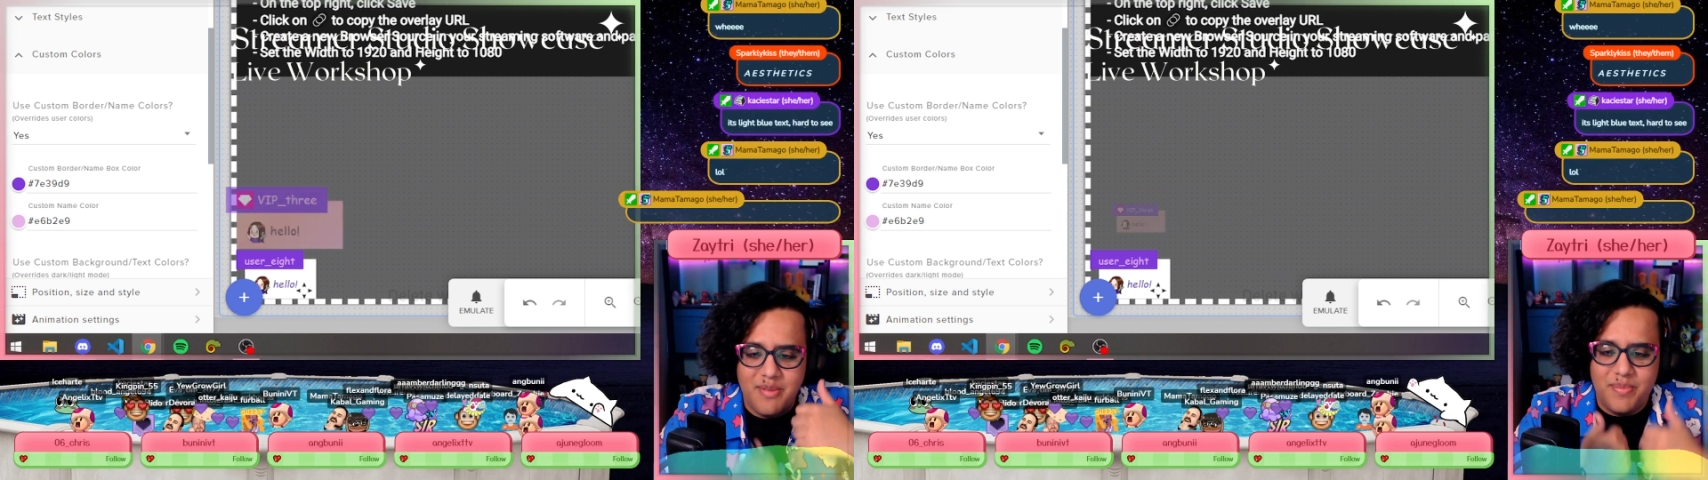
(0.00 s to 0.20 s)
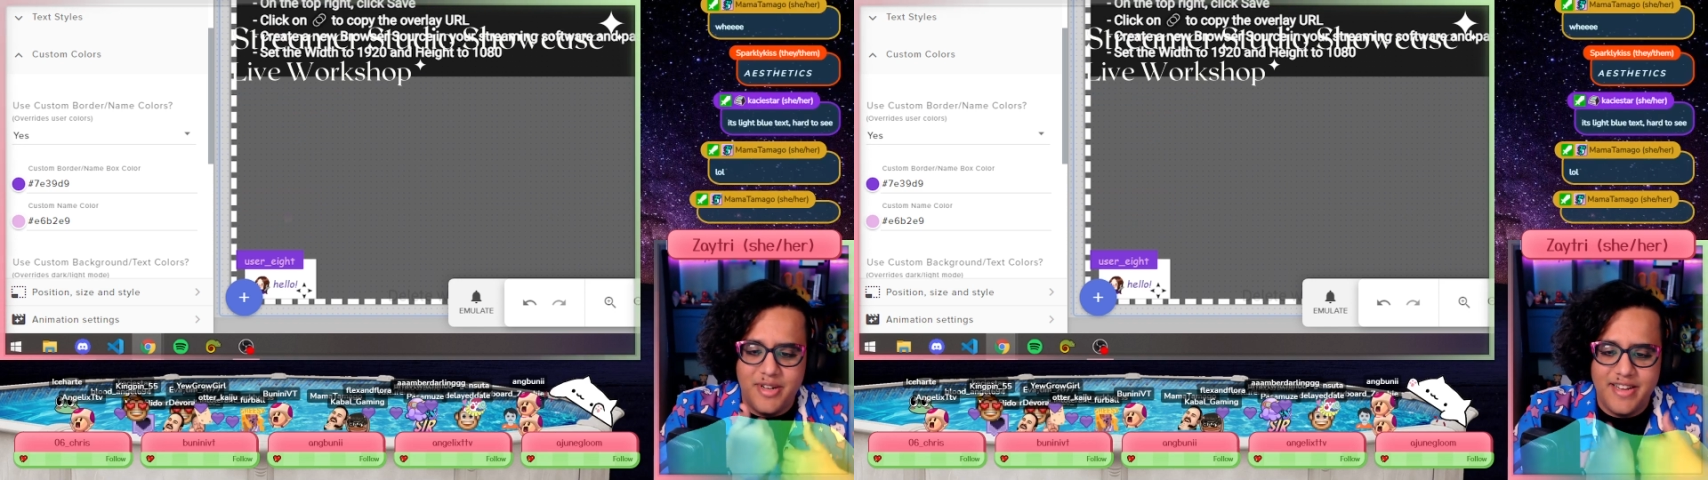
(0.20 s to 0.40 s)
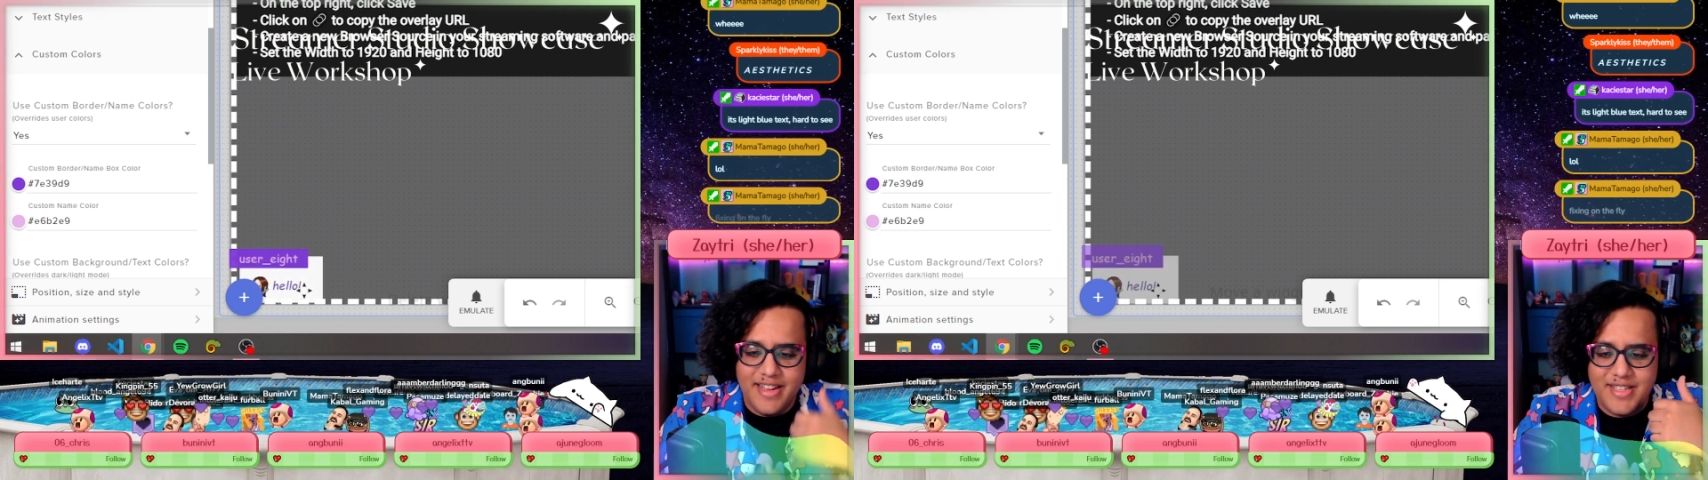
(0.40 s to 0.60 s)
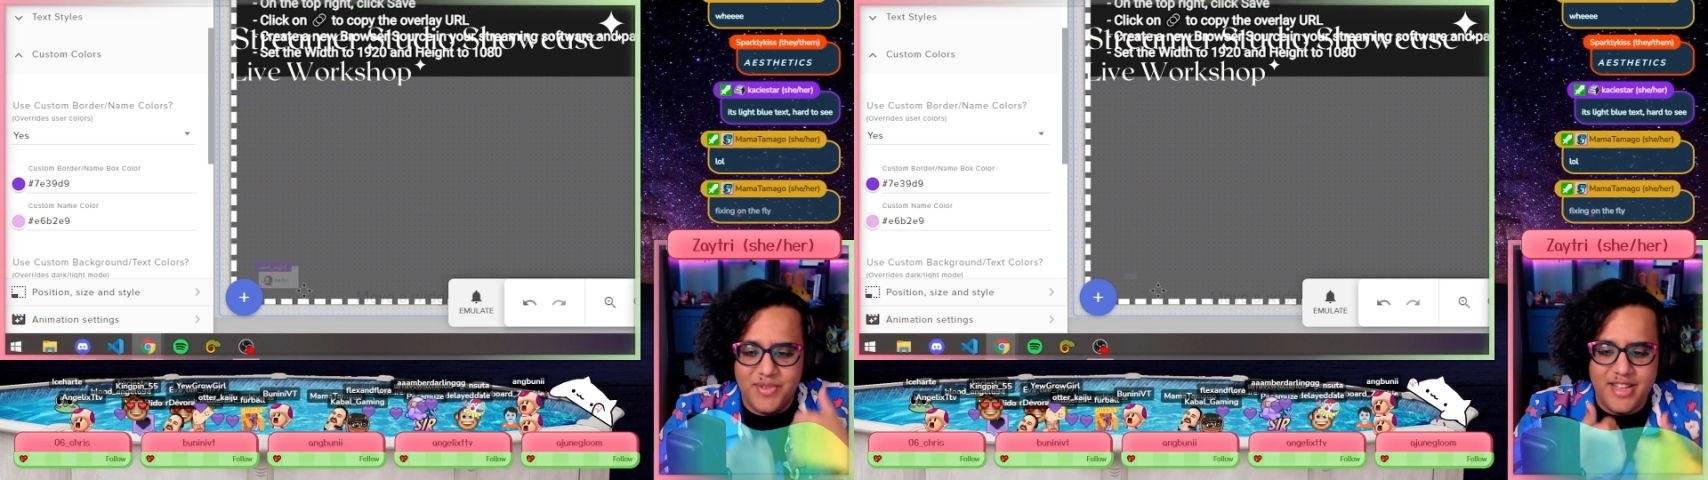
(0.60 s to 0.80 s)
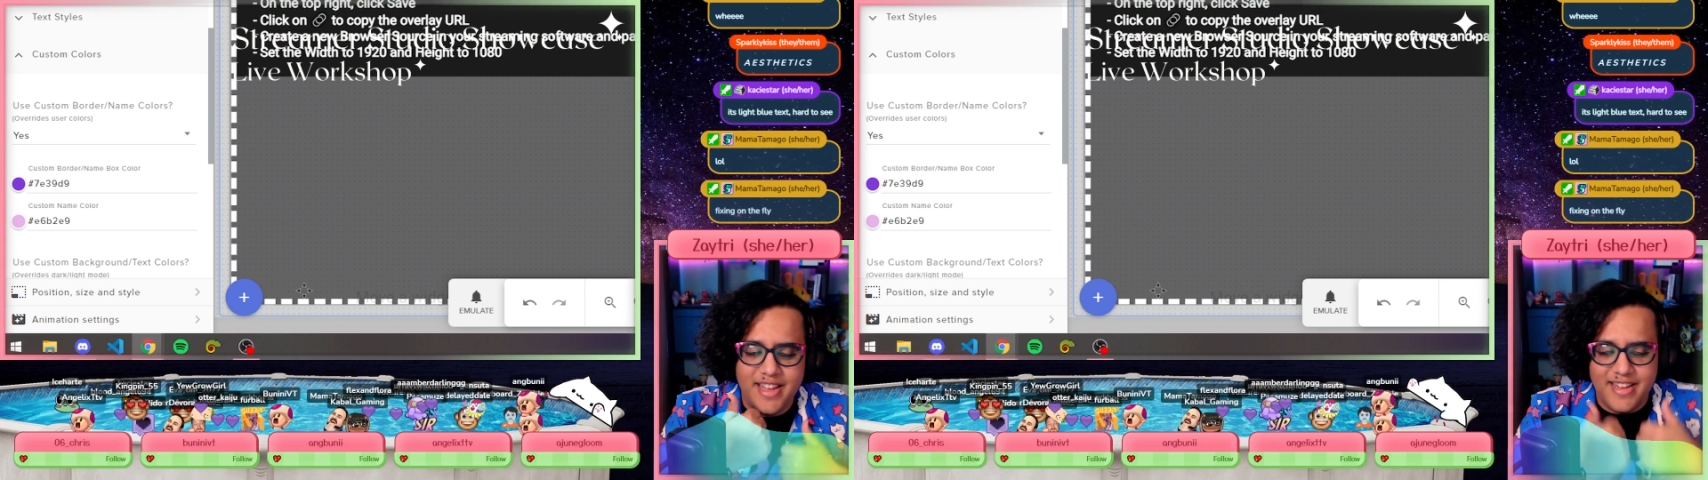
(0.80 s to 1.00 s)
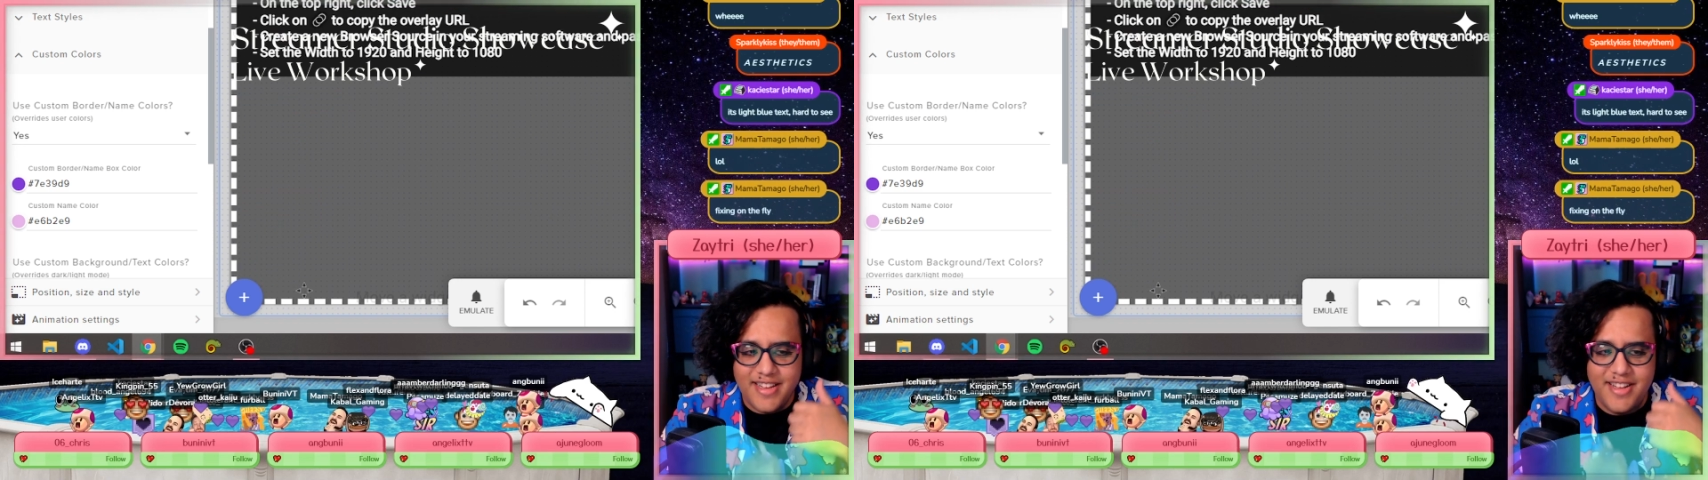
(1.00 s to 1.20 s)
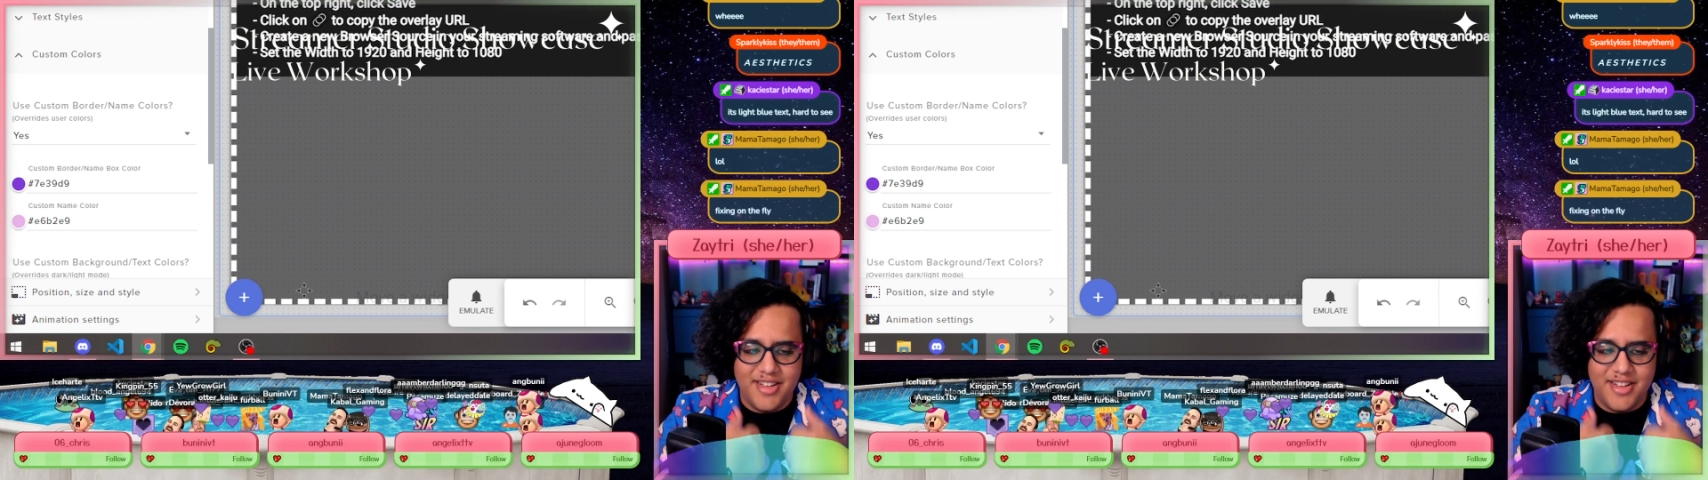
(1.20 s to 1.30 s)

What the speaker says: but it's okay